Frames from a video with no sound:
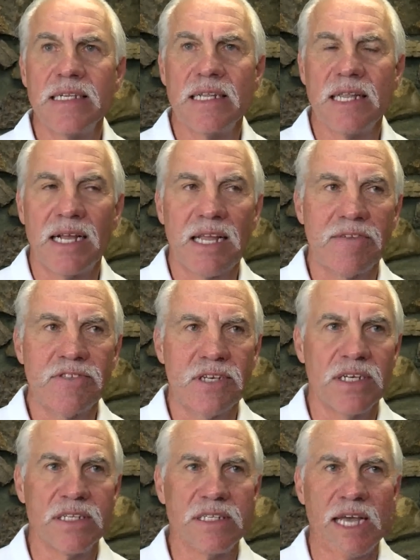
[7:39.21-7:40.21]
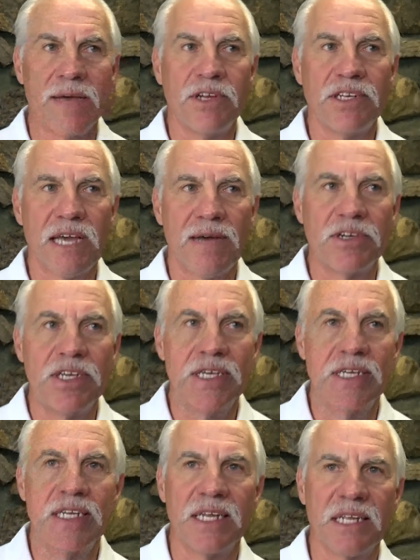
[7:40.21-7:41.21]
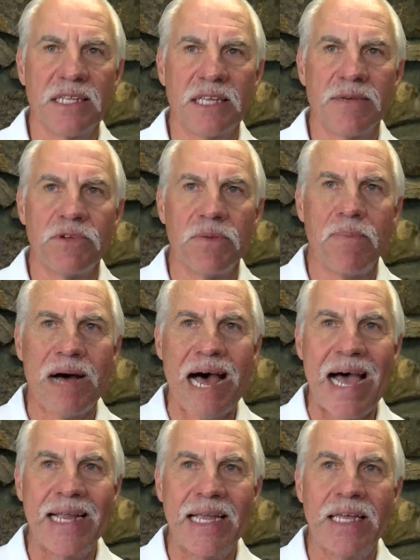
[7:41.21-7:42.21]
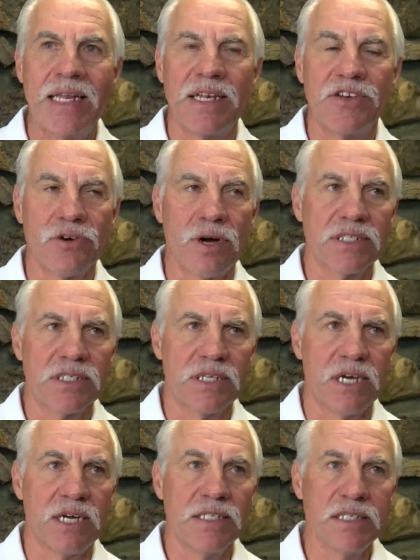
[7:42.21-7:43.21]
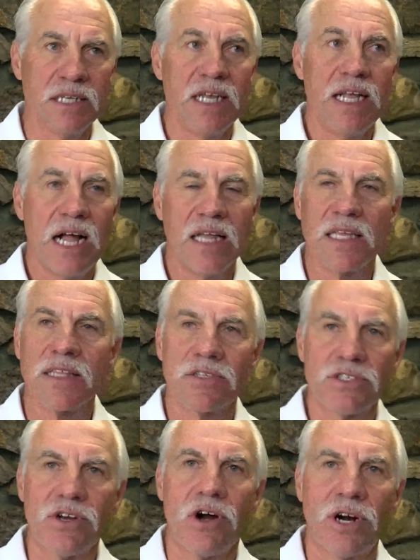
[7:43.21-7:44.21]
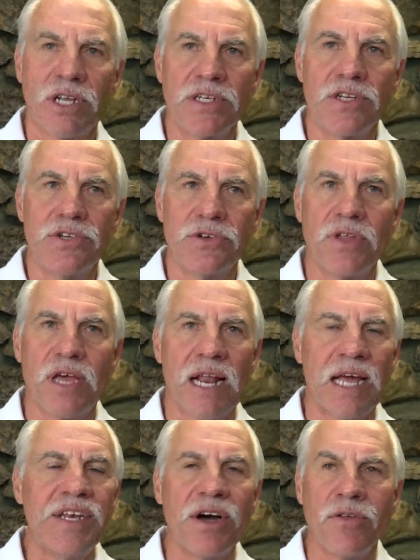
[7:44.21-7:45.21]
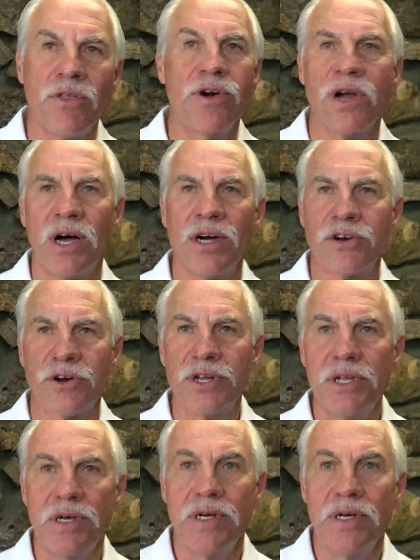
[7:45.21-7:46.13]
Like I've said time and time again, getting them to buy in and trust us. I think they're starting to do that. I know they're hungry.